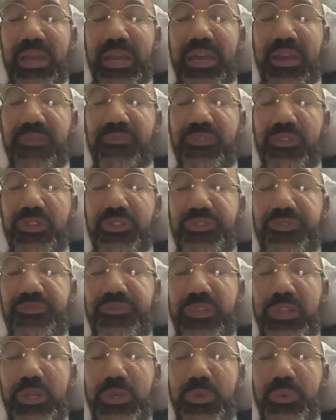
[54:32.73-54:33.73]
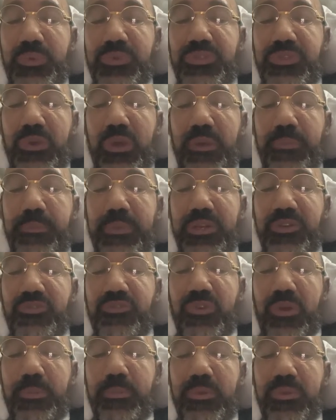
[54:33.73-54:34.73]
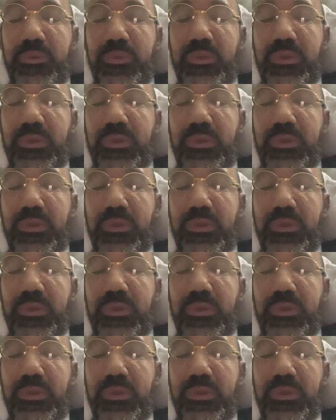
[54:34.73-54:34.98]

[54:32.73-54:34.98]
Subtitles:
have the flu, so I've been in trouble.